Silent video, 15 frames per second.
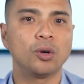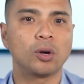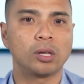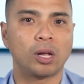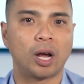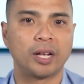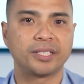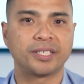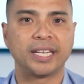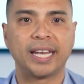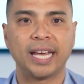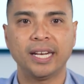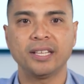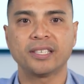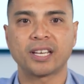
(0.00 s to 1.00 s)
your clients to
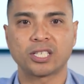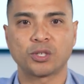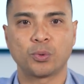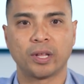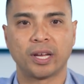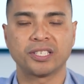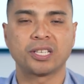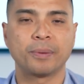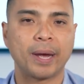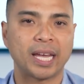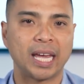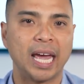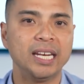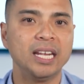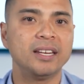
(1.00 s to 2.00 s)
get in touch with us to
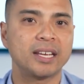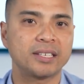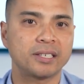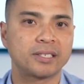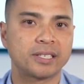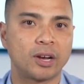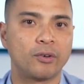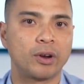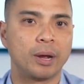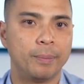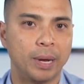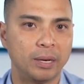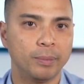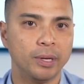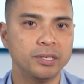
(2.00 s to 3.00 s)
make any necessary
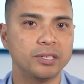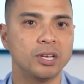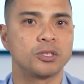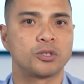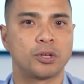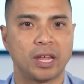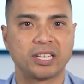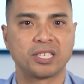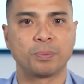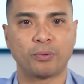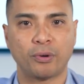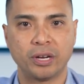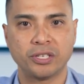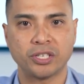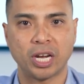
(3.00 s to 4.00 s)
amendments to their
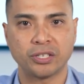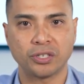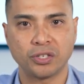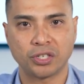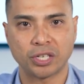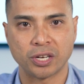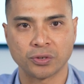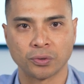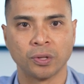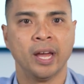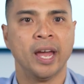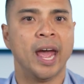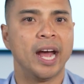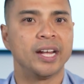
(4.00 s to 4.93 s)
depreciation schedule